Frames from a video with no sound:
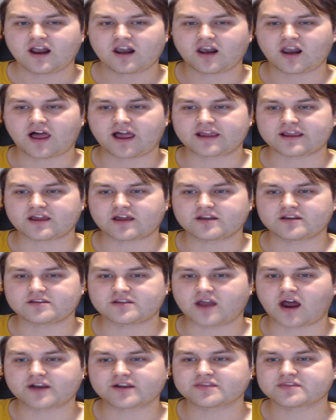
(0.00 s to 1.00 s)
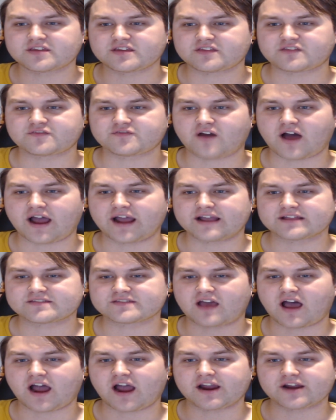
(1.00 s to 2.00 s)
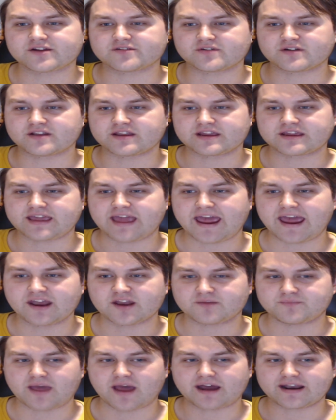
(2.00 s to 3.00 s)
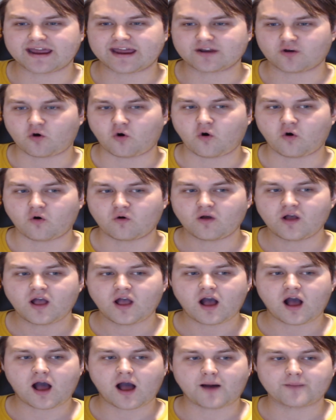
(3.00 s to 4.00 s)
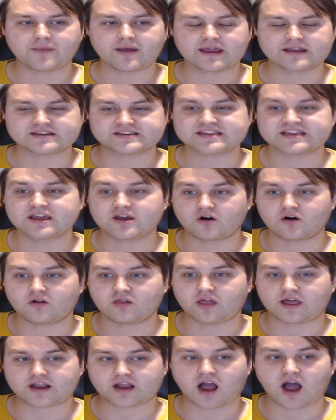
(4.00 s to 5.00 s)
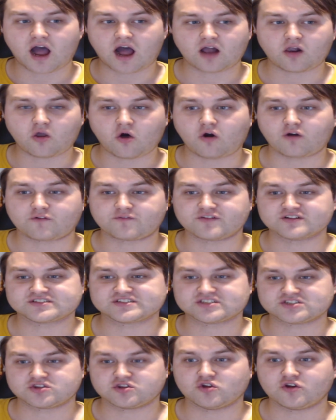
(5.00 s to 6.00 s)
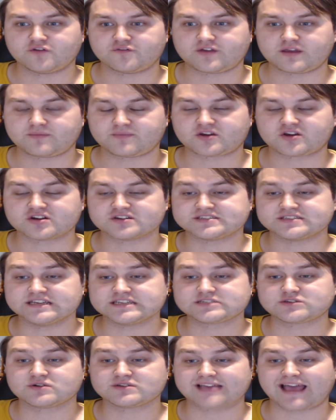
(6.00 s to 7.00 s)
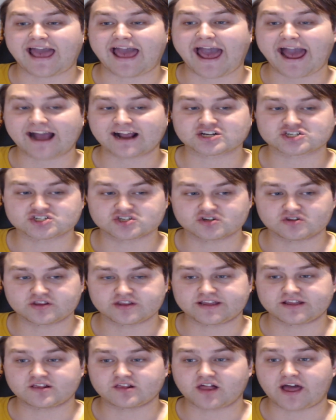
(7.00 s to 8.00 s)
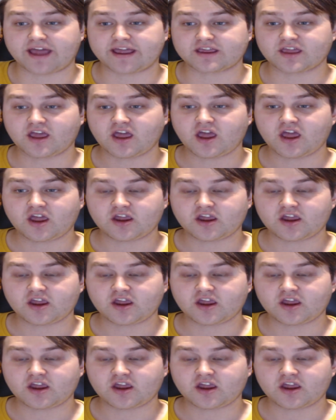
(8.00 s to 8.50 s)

Like, none of these fights I really cared about at all, until, like, Arlong versus Luffy, because this was actually, like,